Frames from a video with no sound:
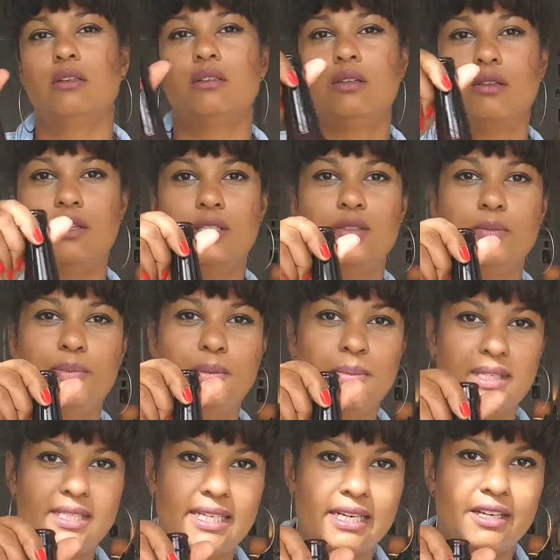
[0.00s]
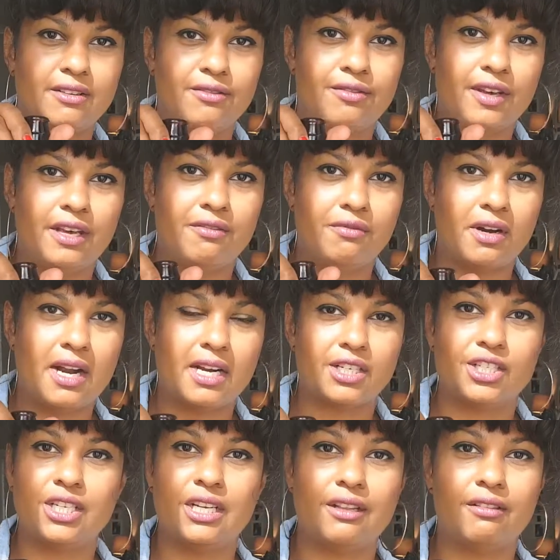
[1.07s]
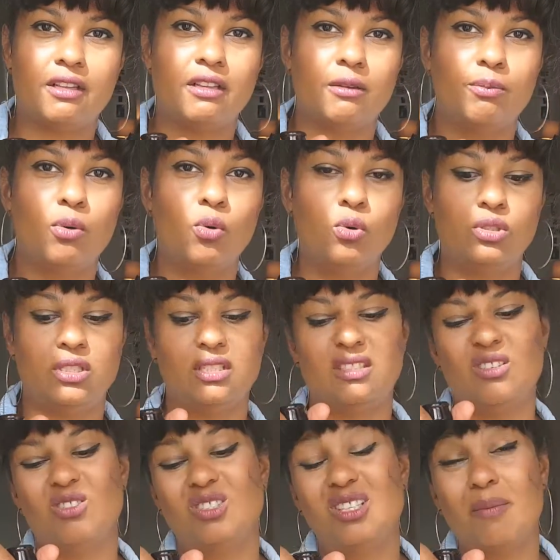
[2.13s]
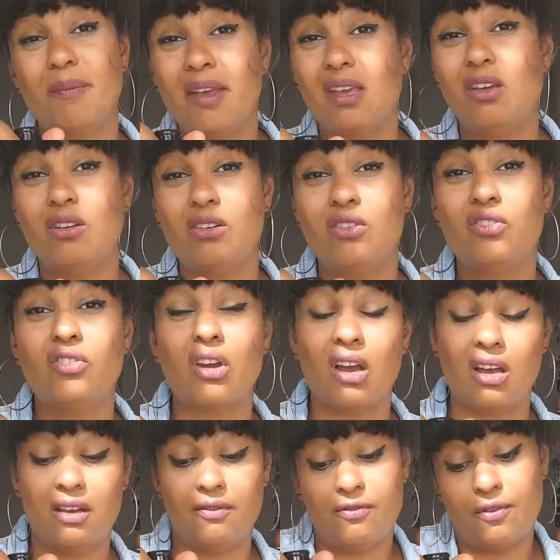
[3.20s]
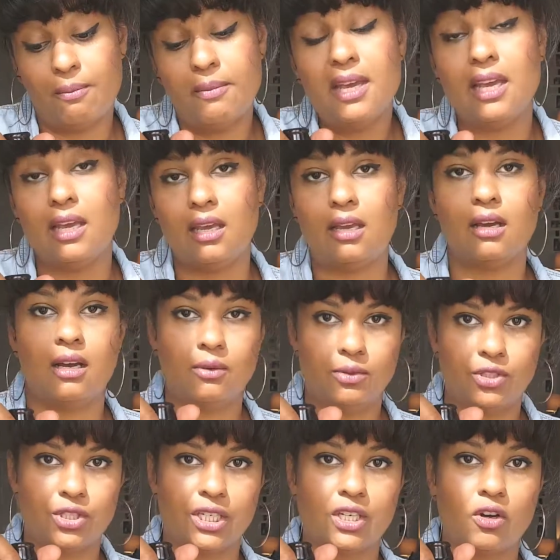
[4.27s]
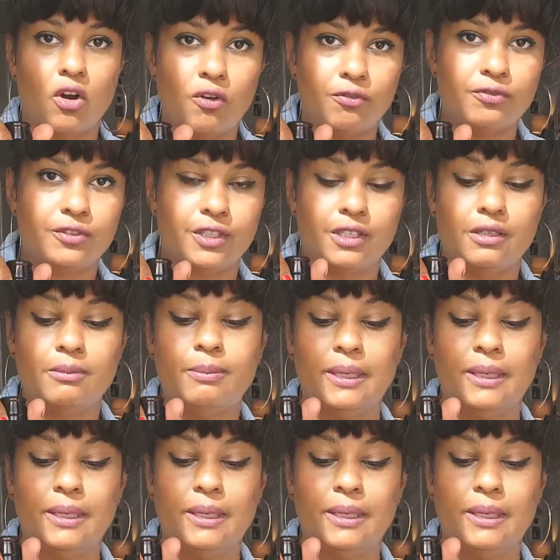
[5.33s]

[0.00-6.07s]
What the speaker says: So this would be my second favourite, actually. I think the porter is not something for me, I would drink often.